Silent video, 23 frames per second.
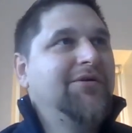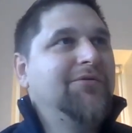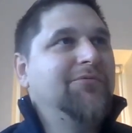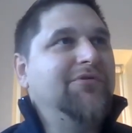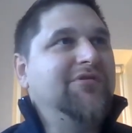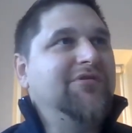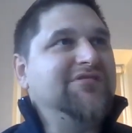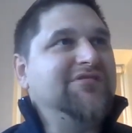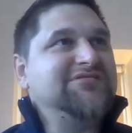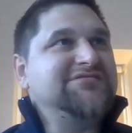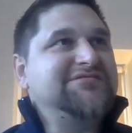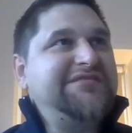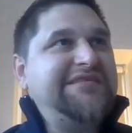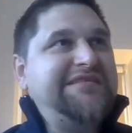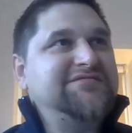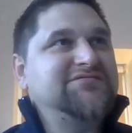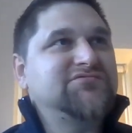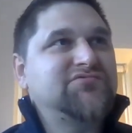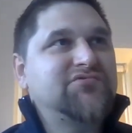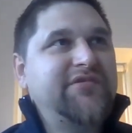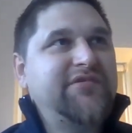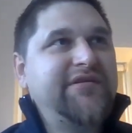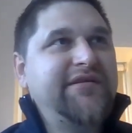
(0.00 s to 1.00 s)
was
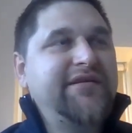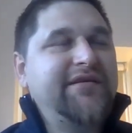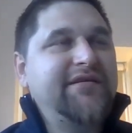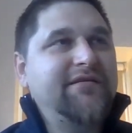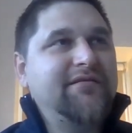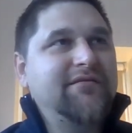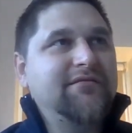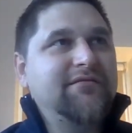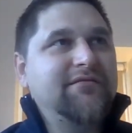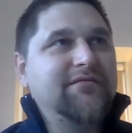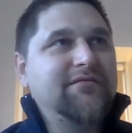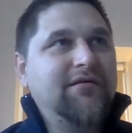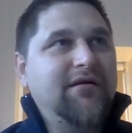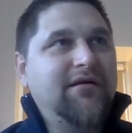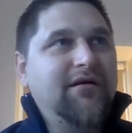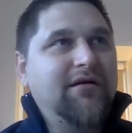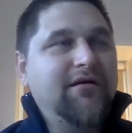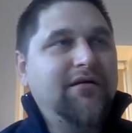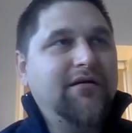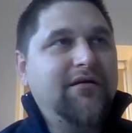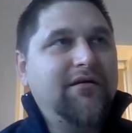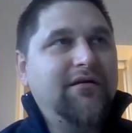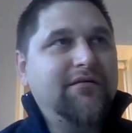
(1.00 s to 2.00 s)
these three
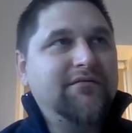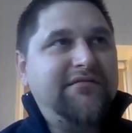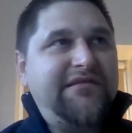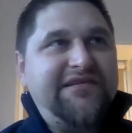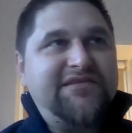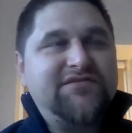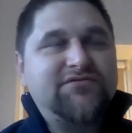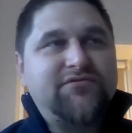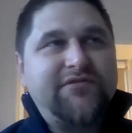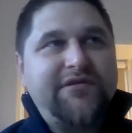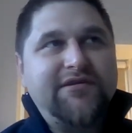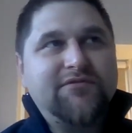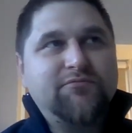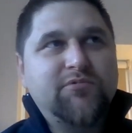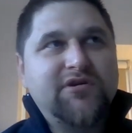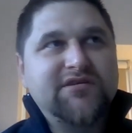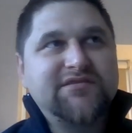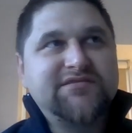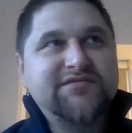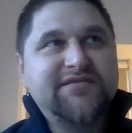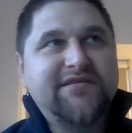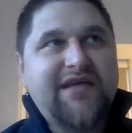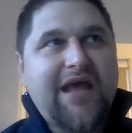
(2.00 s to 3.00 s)
words